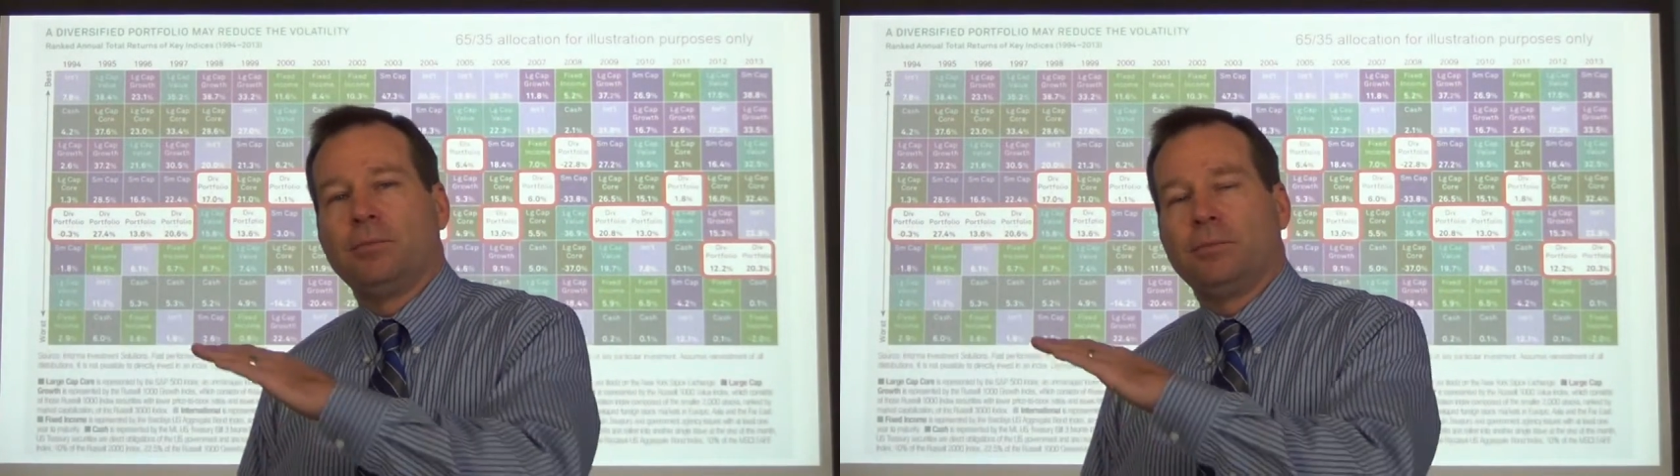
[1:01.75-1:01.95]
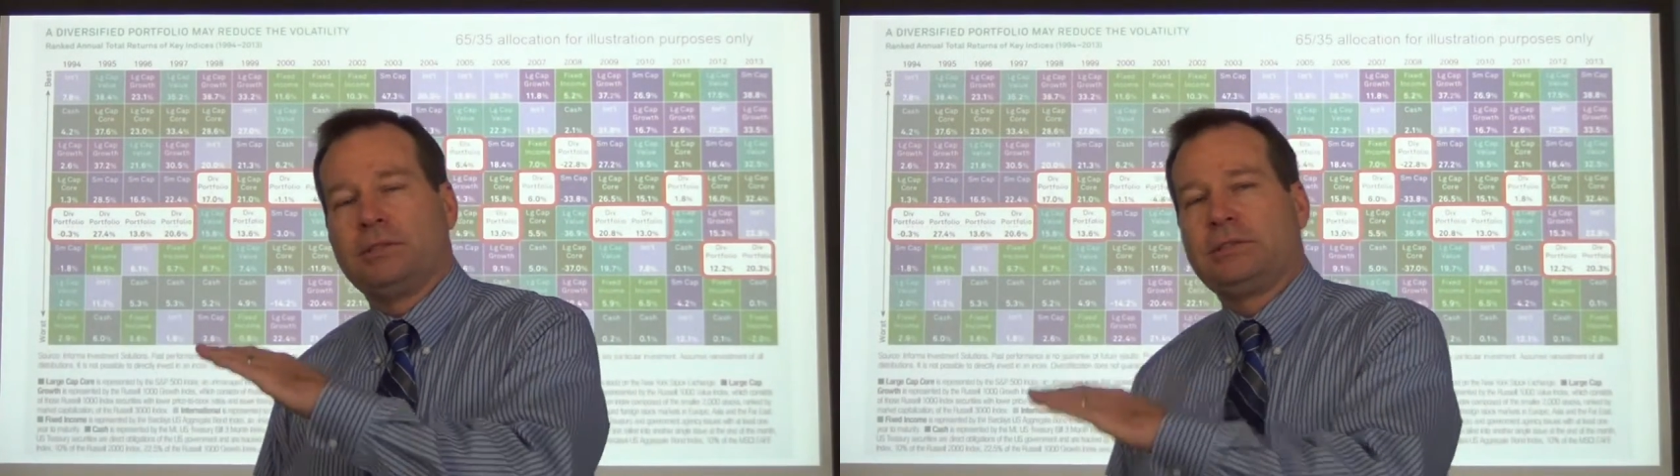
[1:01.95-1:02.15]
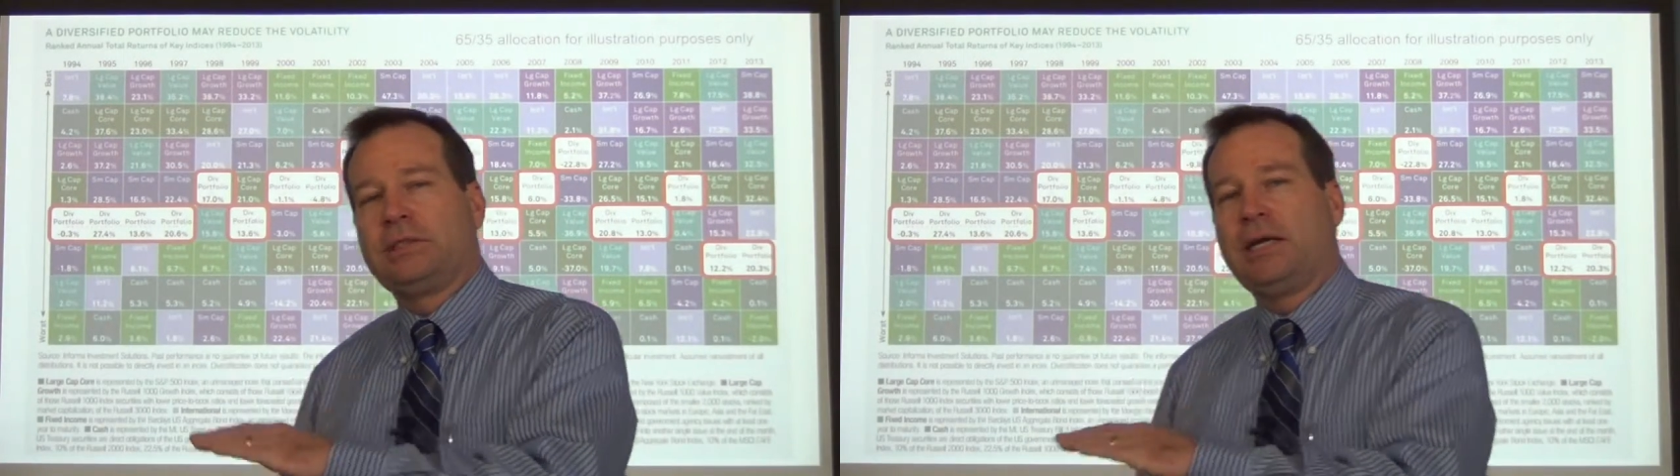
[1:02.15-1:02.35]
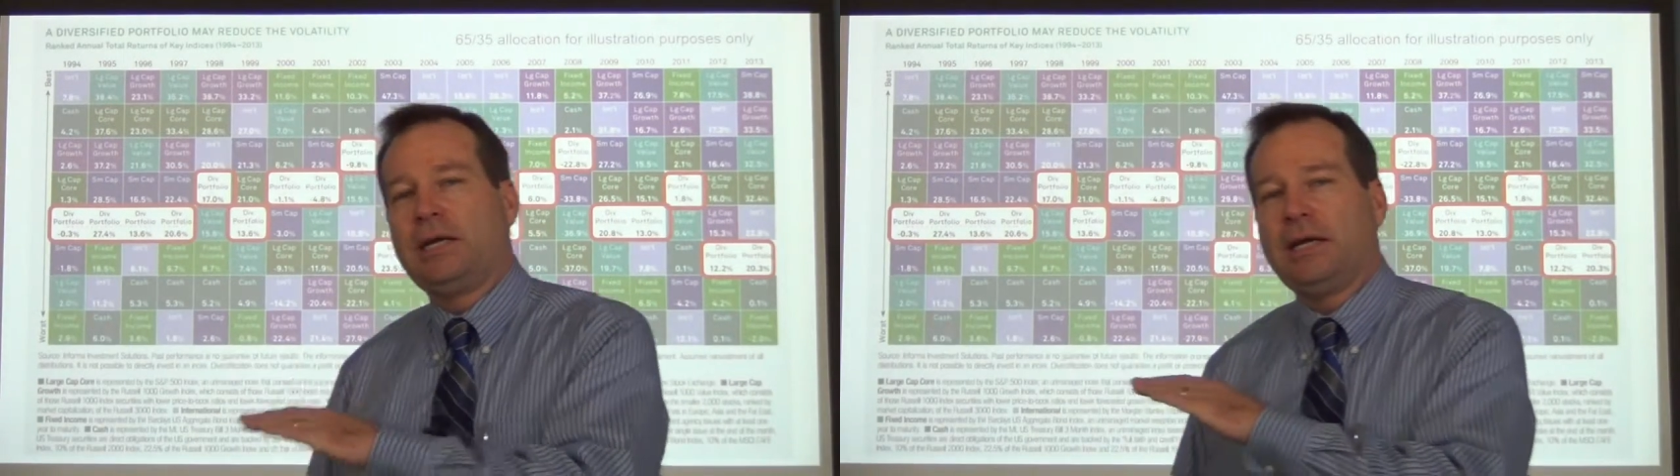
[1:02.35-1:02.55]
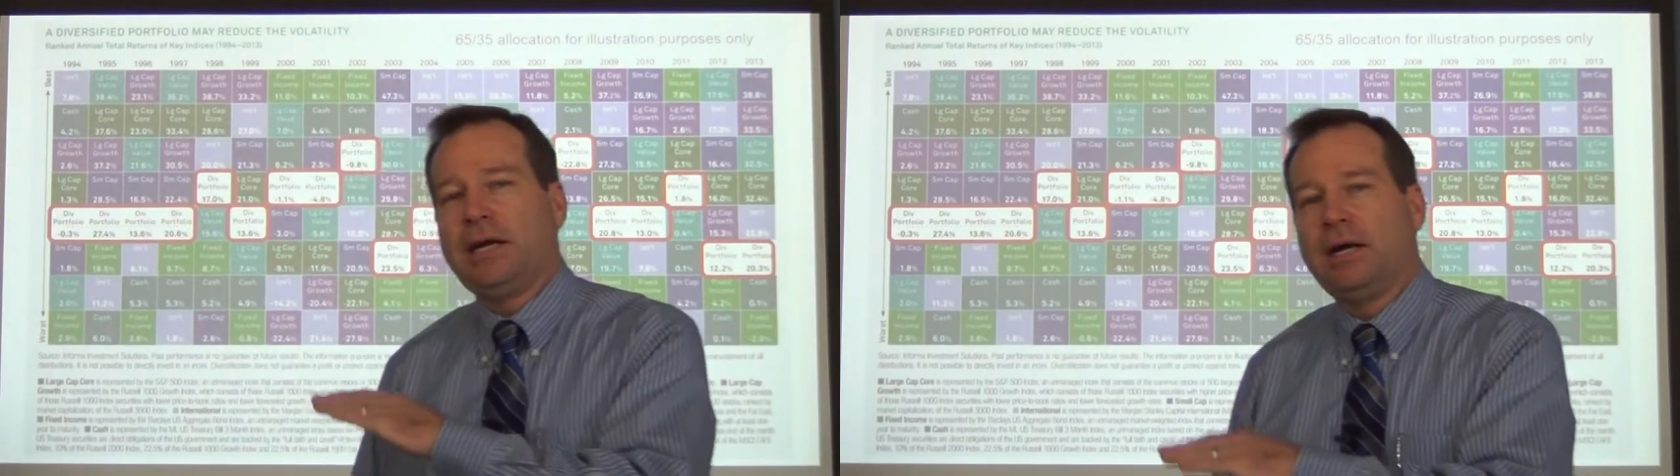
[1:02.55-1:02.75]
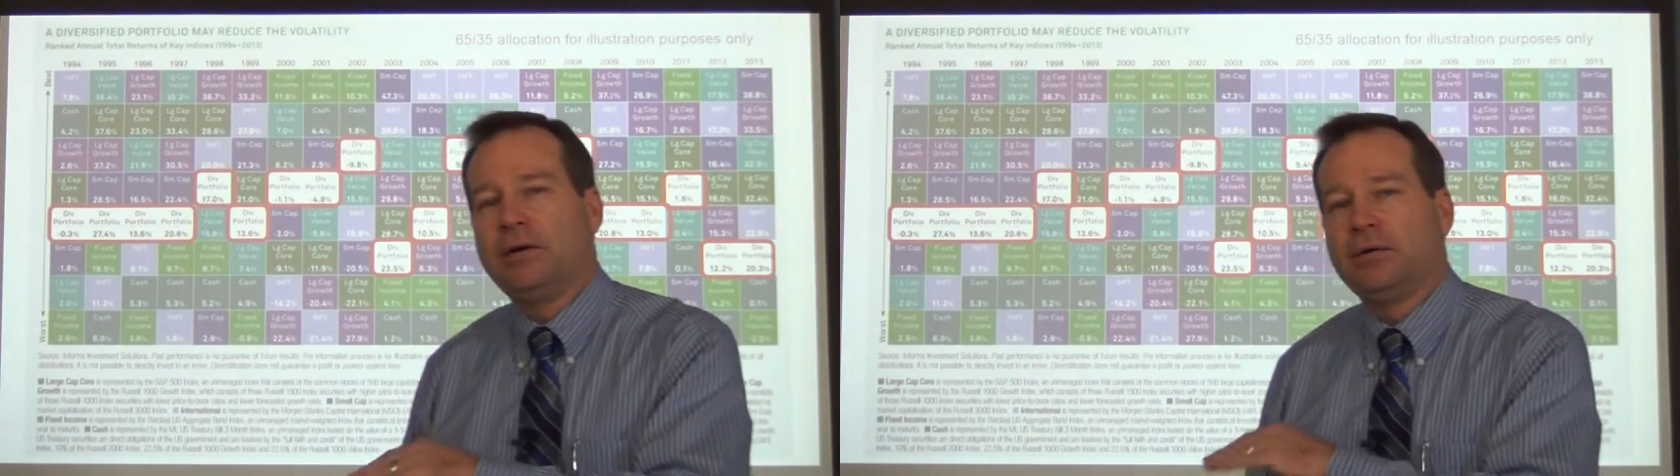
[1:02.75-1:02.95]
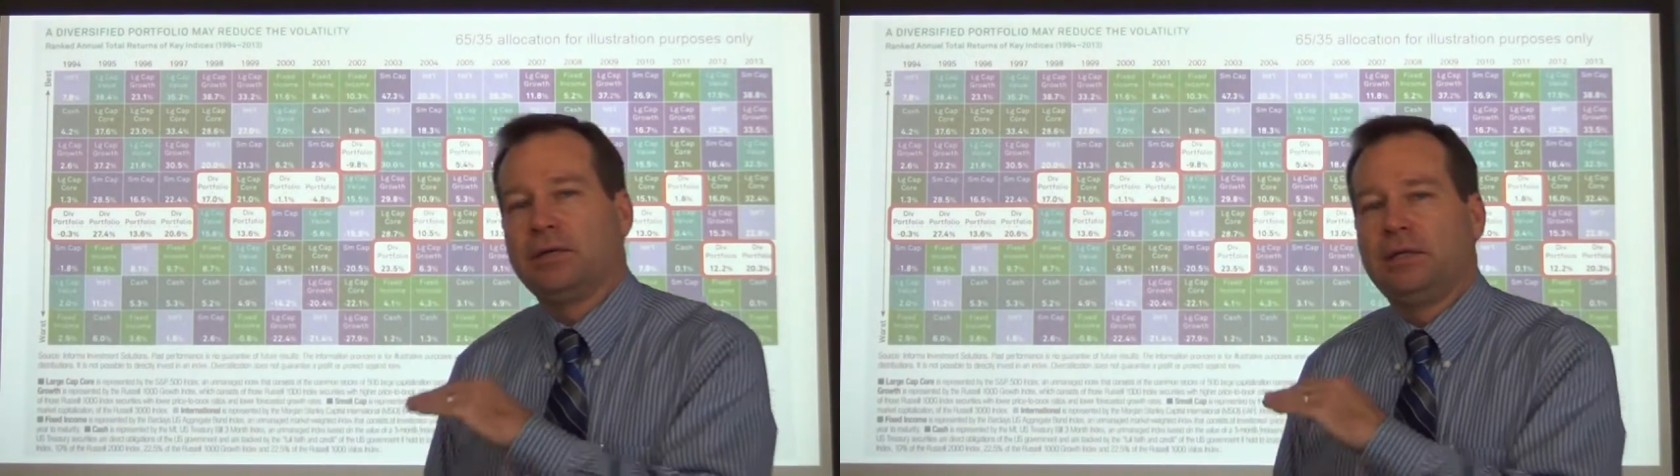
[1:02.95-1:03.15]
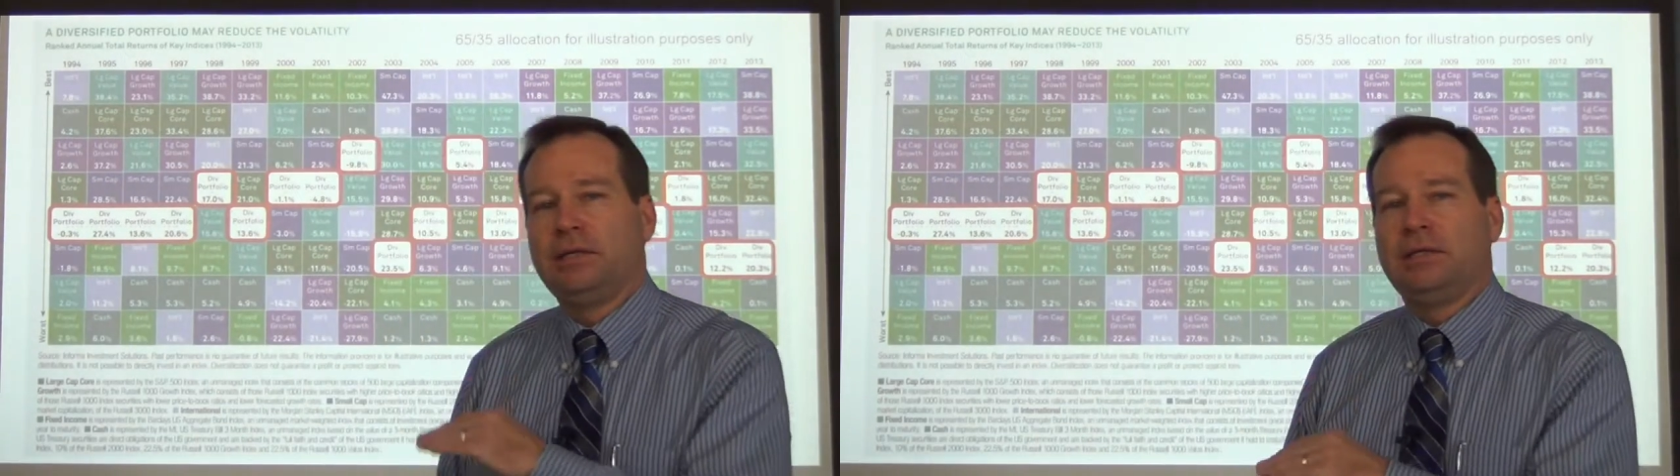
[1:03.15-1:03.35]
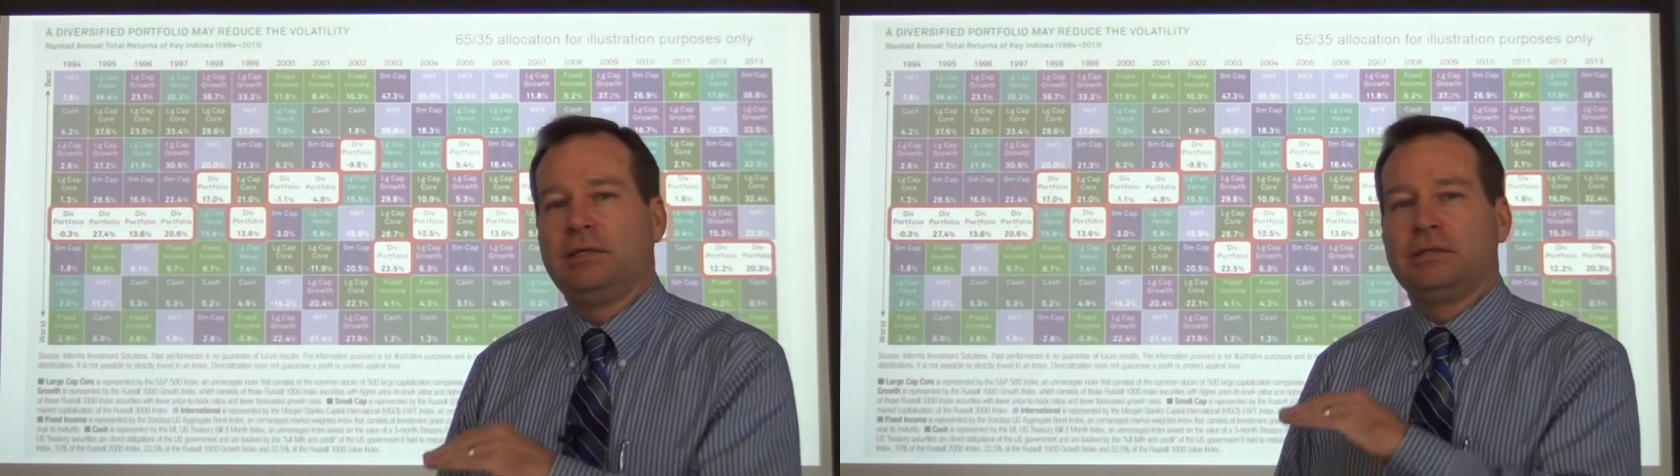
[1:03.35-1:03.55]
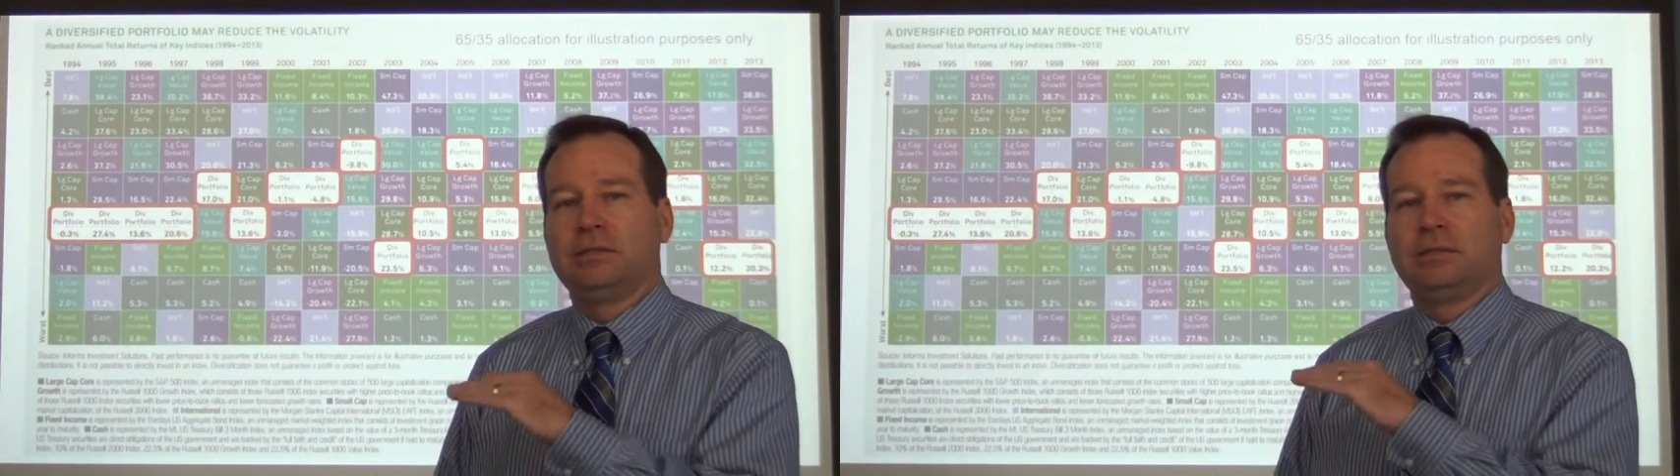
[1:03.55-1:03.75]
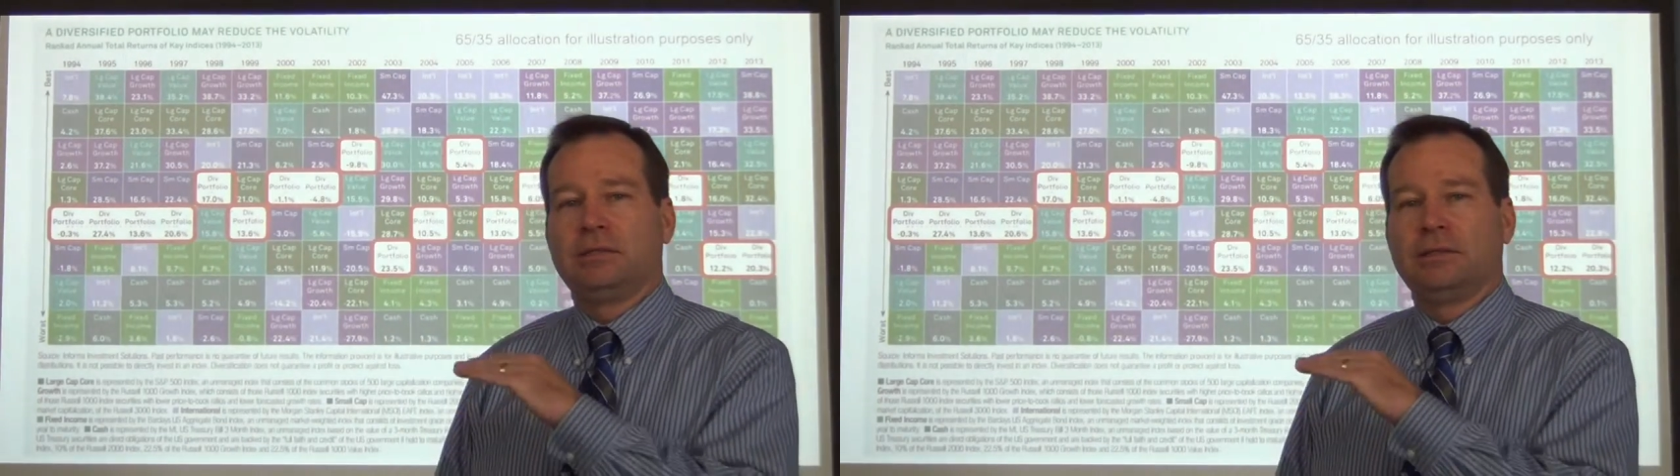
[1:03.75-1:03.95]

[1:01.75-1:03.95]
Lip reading: But check out these